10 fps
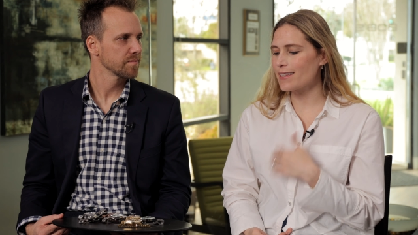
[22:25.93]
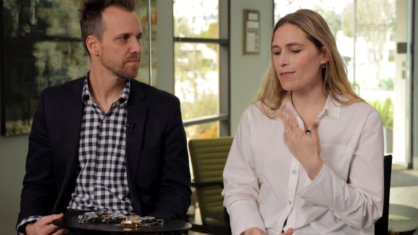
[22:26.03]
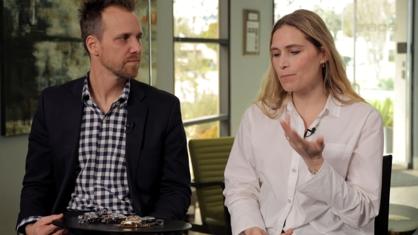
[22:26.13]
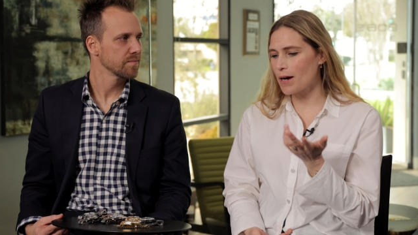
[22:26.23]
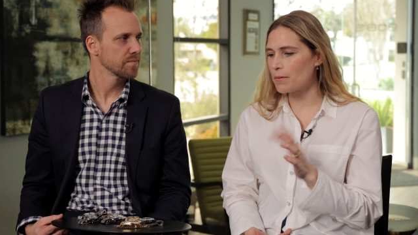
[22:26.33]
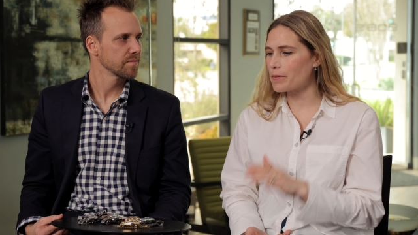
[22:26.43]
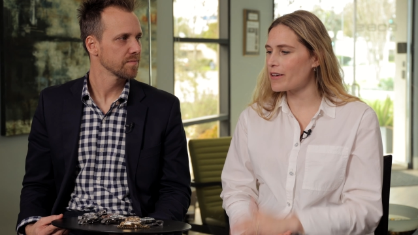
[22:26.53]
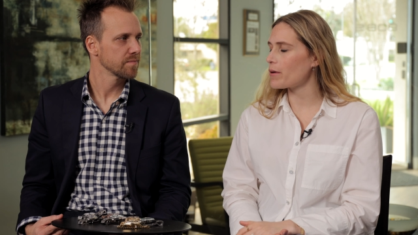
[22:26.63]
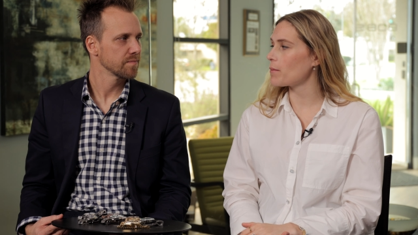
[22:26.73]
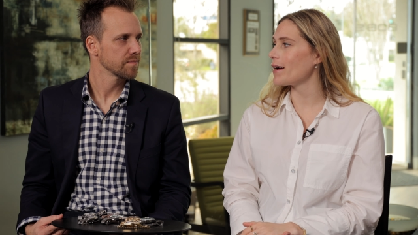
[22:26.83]
Speaker 1: that would probably
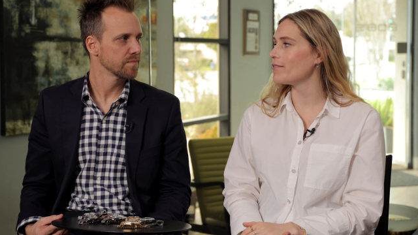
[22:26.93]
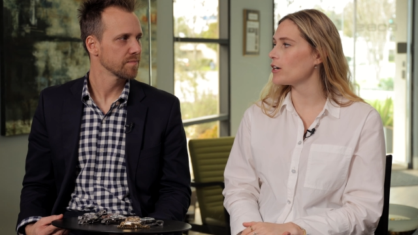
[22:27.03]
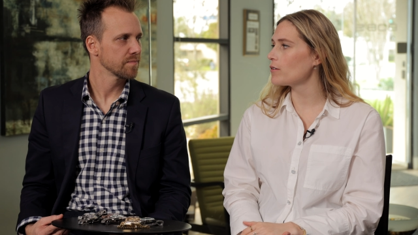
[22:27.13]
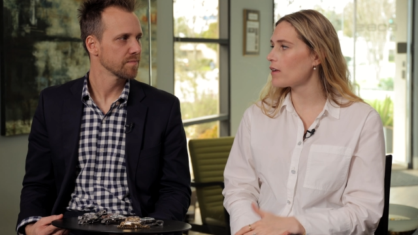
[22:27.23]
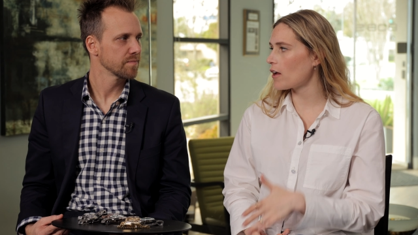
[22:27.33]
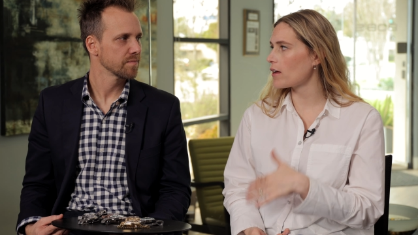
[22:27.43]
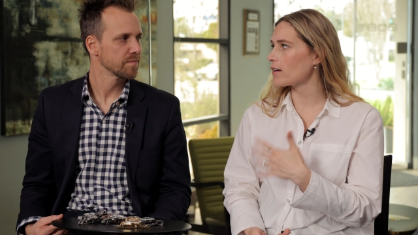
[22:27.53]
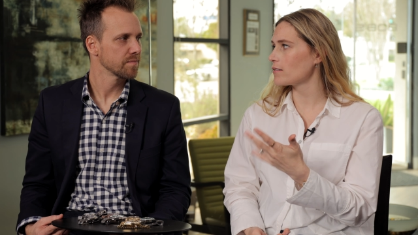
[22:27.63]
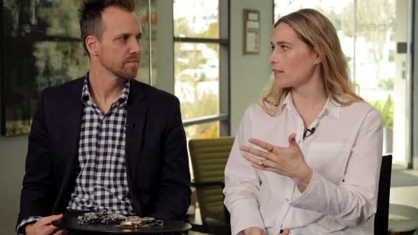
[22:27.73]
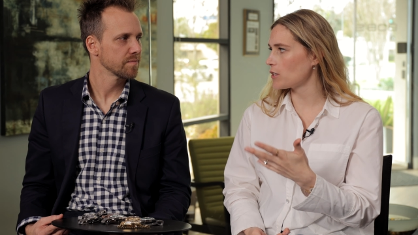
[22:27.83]
have been my vote on
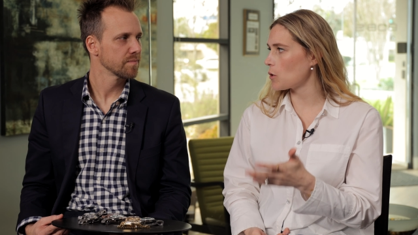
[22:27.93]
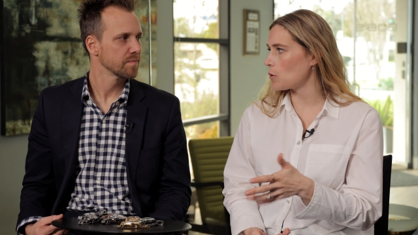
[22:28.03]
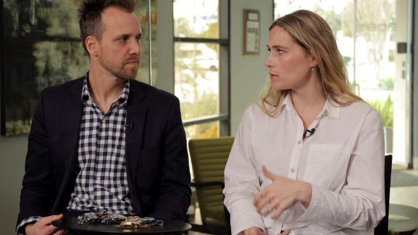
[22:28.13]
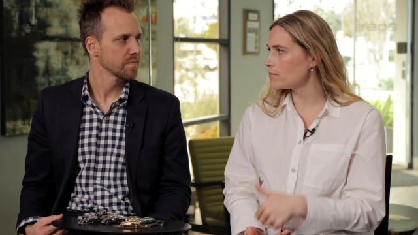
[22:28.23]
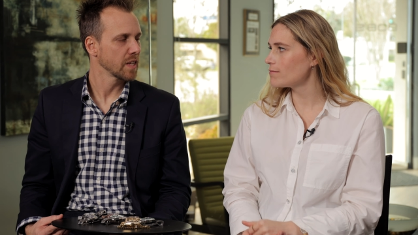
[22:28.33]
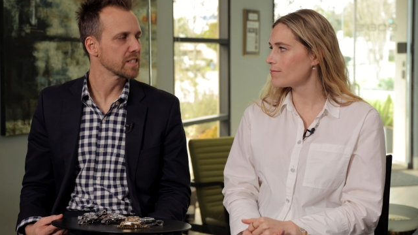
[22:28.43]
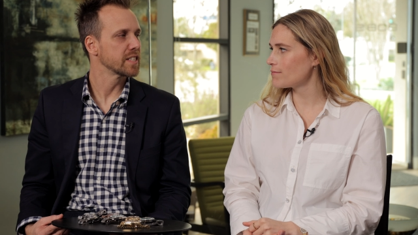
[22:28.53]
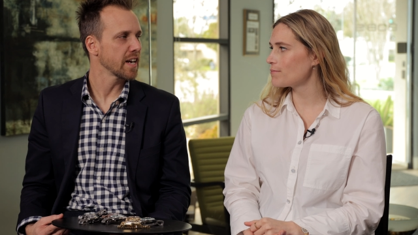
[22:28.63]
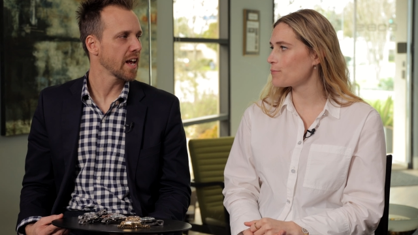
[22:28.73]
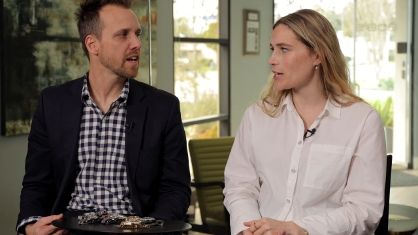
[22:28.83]
a like gold.
Speaker 2: The
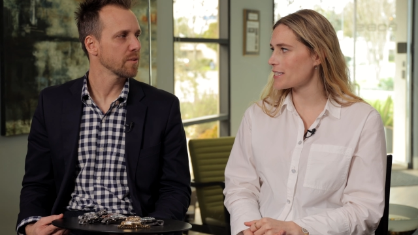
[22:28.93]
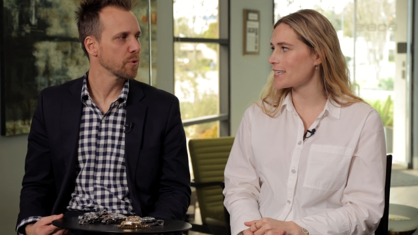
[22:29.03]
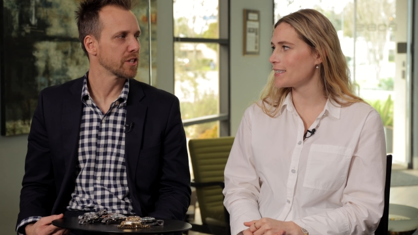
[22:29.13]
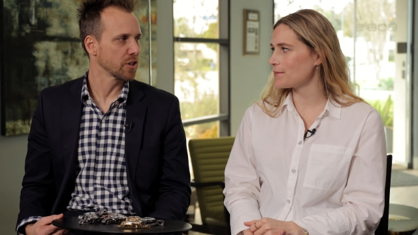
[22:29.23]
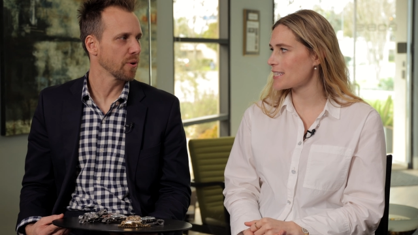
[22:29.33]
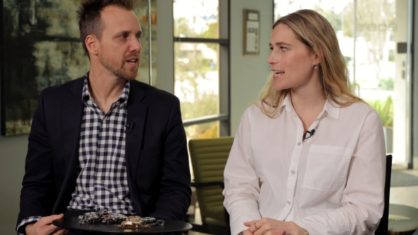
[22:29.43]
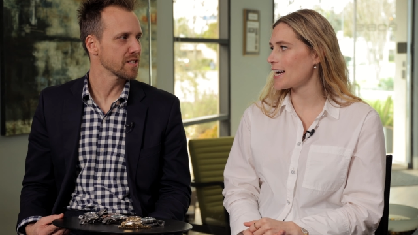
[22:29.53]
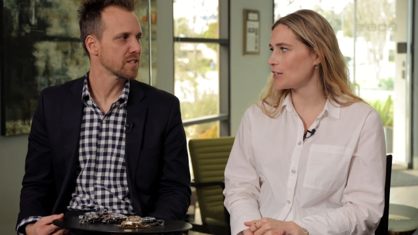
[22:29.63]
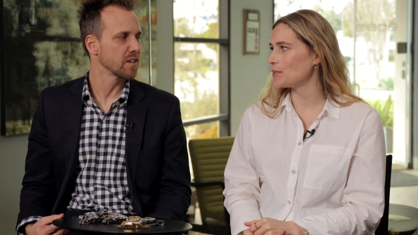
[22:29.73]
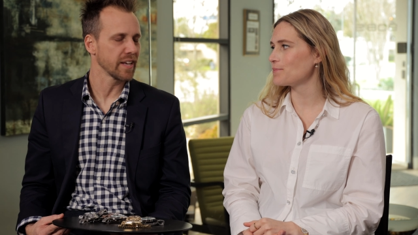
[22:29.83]
day day with the green
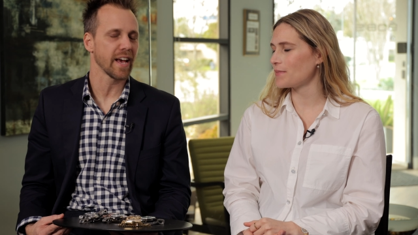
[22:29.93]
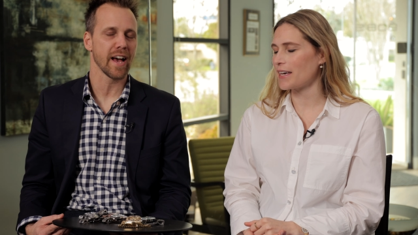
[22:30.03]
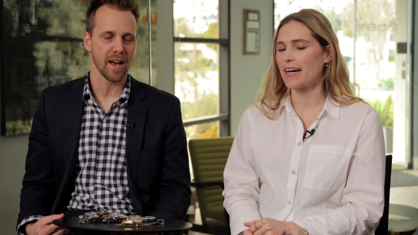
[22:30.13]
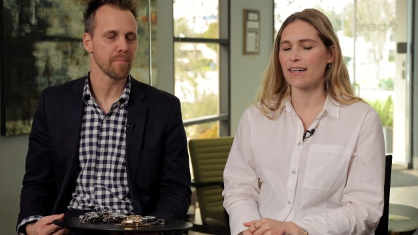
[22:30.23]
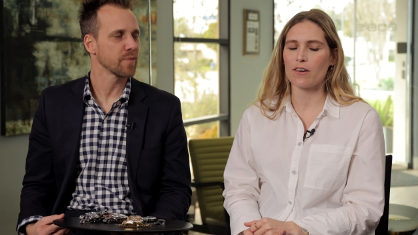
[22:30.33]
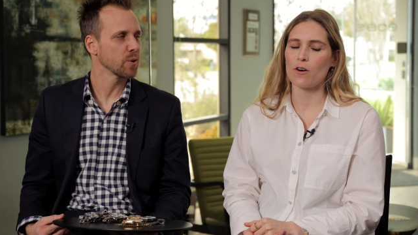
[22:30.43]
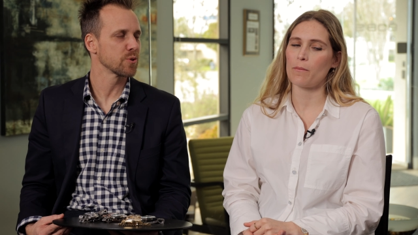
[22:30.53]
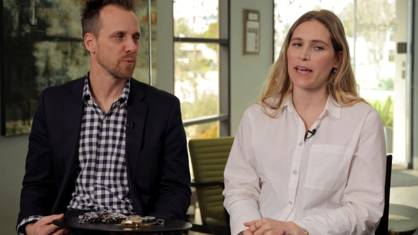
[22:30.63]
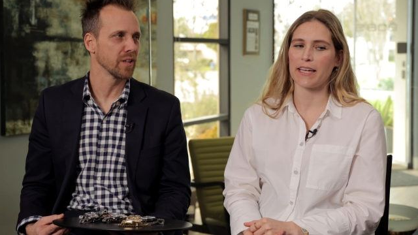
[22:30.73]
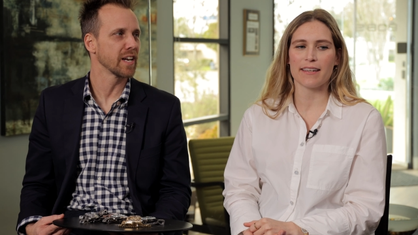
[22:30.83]
style.
Speaker 1: Yeah, yeah,
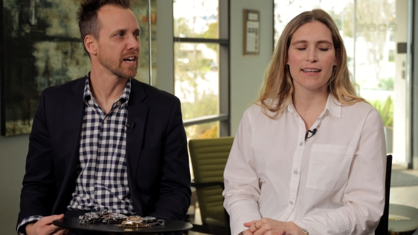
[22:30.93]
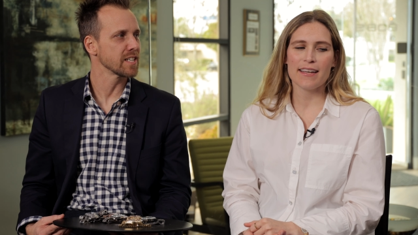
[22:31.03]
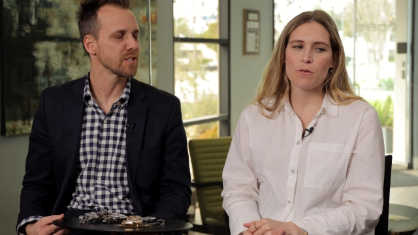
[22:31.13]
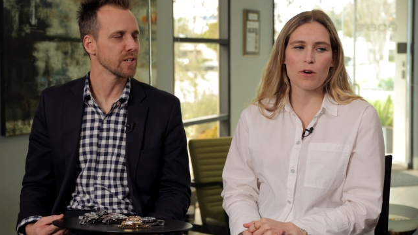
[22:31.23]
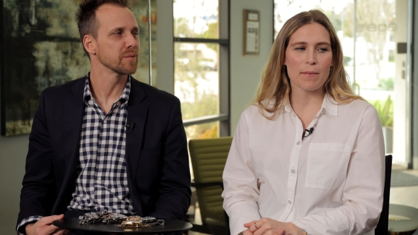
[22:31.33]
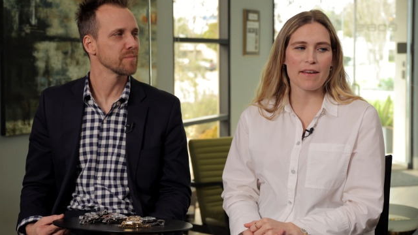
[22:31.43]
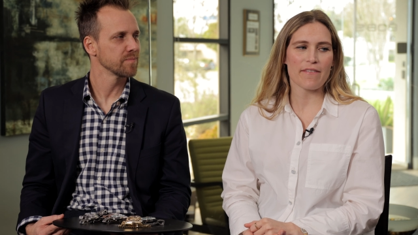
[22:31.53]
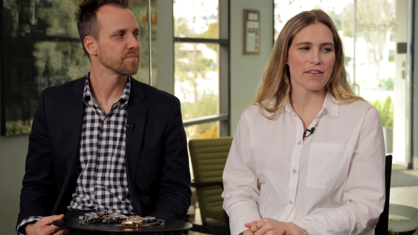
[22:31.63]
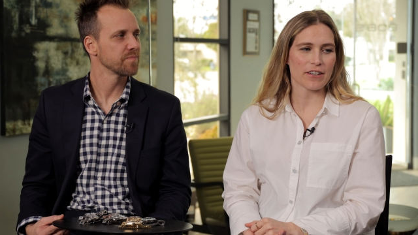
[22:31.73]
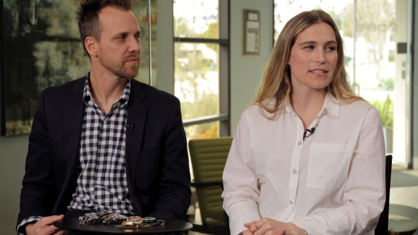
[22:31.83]
those oh, are man. really nice too. One of my
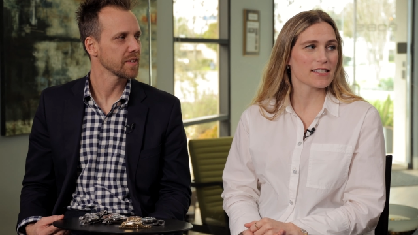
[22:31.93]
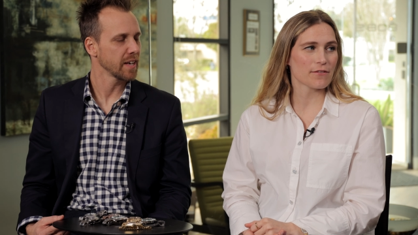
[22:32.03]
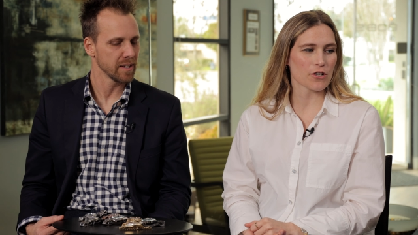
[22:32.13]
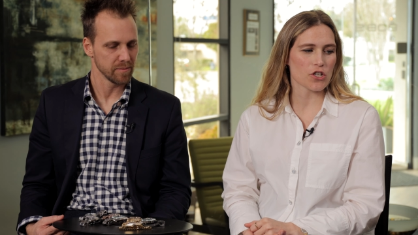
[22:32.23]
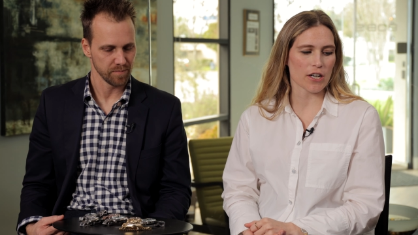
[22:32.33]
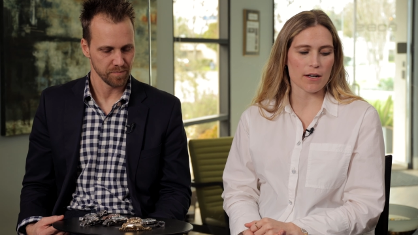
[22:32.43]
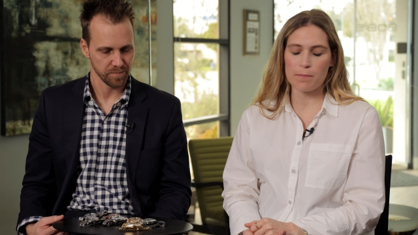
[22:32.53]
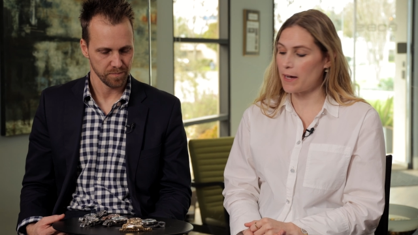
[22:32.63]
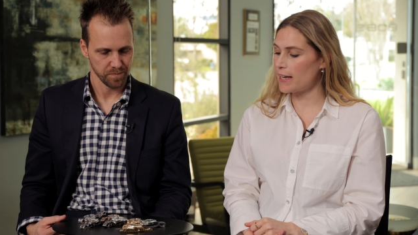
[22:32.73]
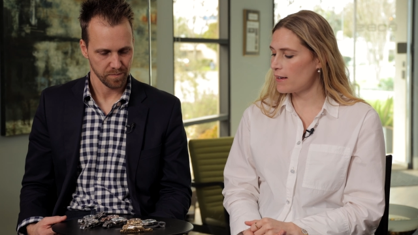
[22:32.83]
favorites for sure.
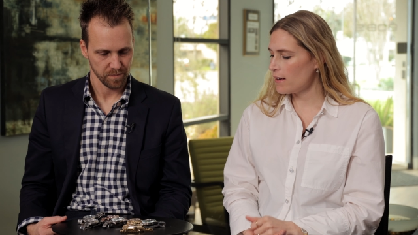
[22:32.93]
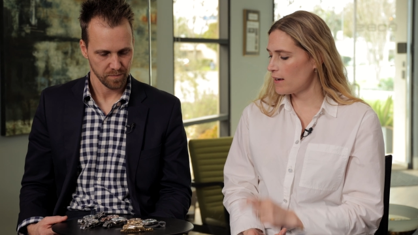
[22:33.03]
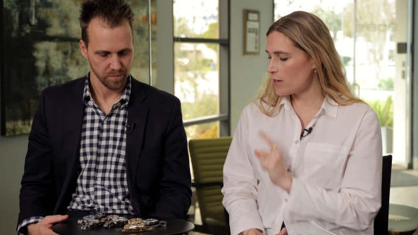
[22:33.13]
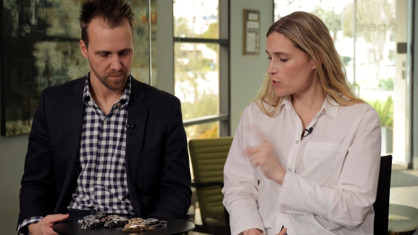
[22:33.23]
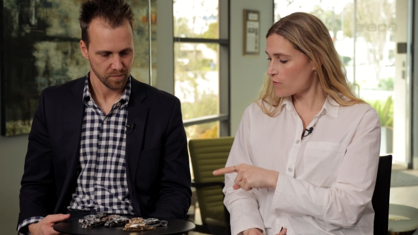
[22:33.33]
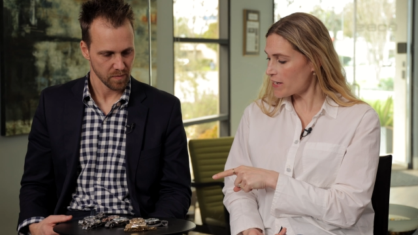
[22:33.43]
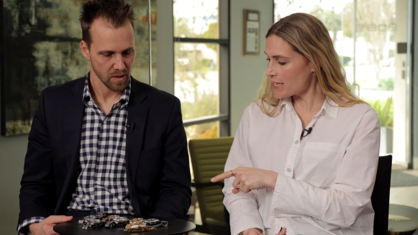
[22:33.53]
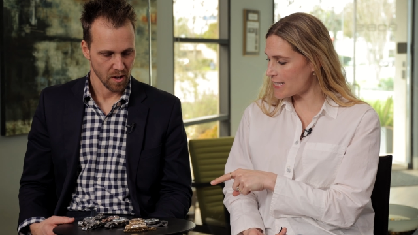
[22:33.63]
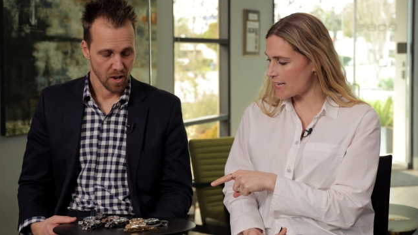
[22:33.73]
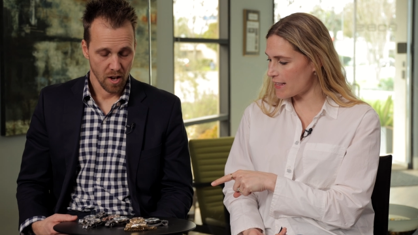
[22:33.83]
But it was fun
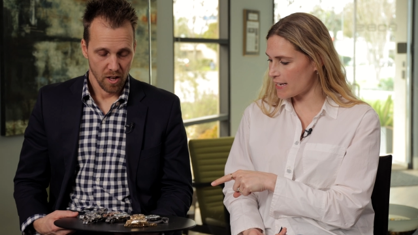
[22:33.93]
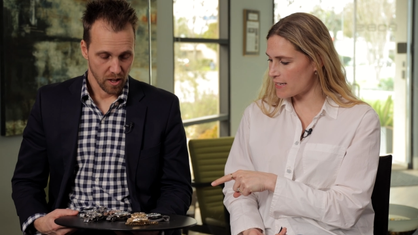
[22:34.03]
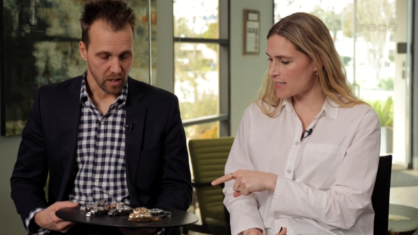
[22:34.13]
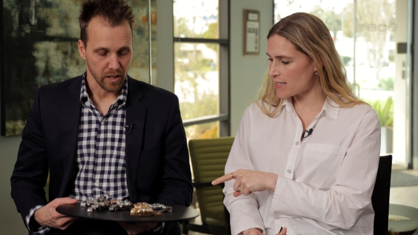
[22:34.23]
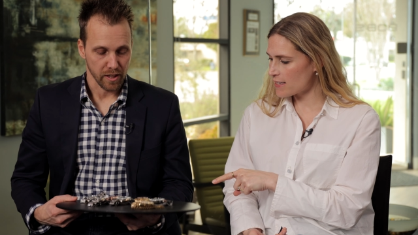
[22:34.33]
to see these.